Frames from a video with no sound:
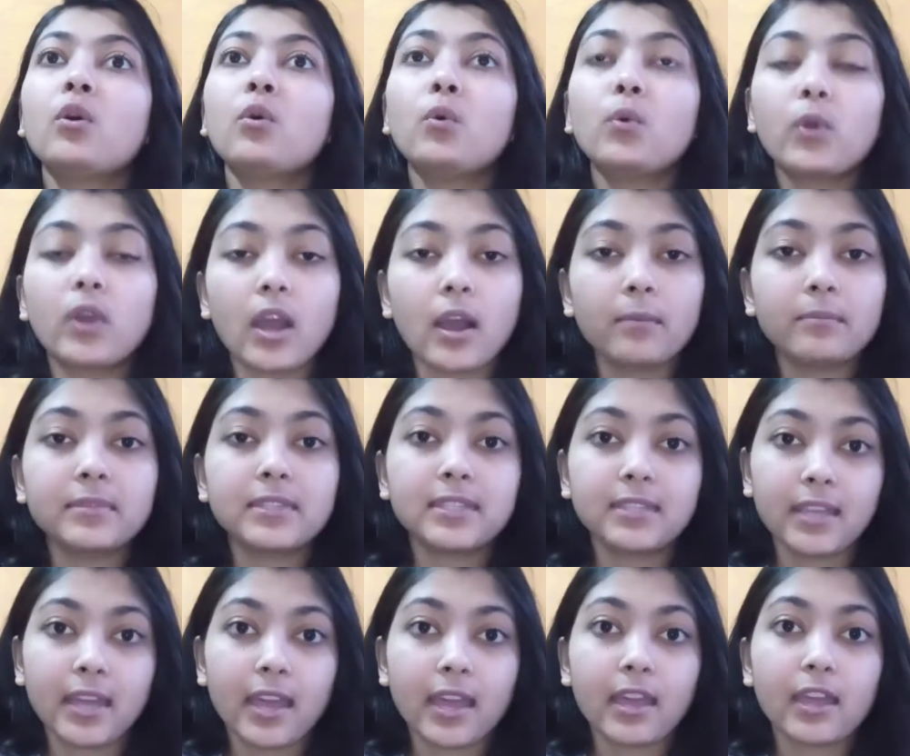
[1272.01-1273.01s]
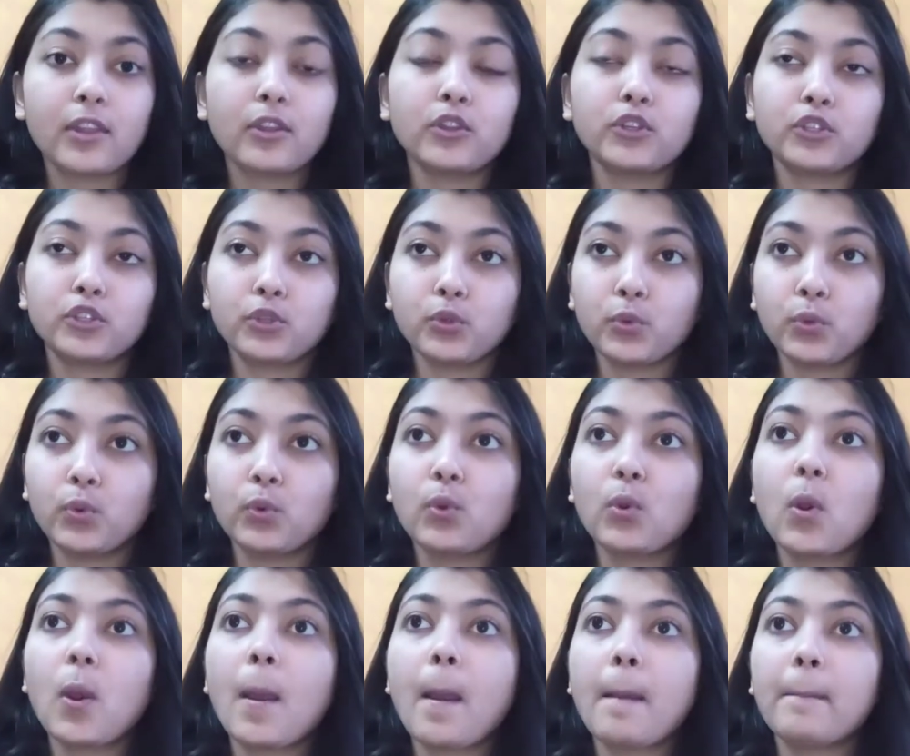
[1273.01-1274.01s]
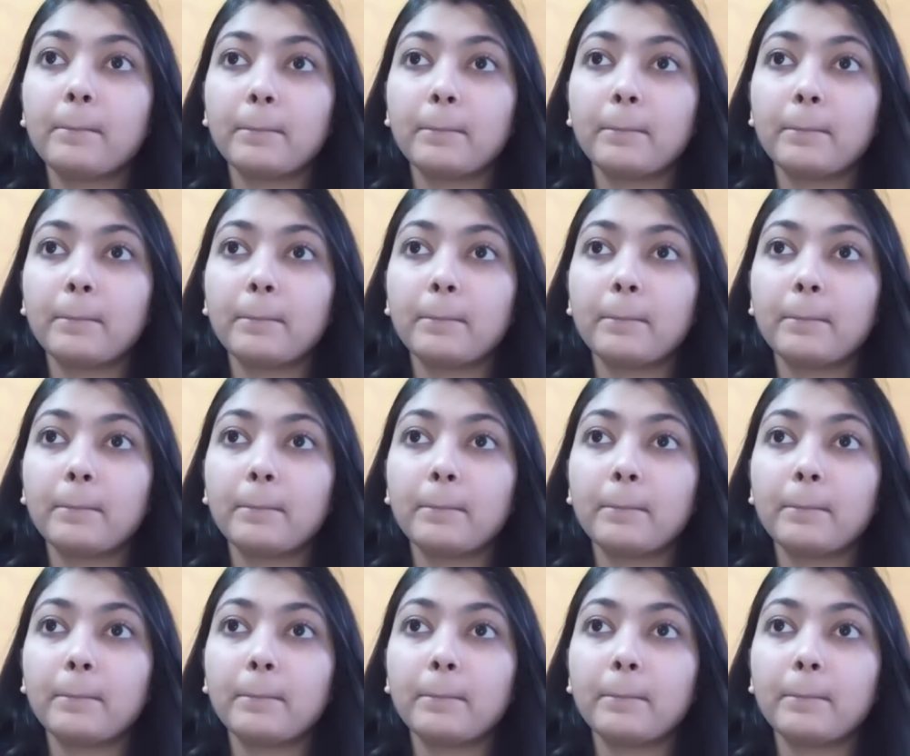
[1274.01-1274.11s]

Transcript: who comes there to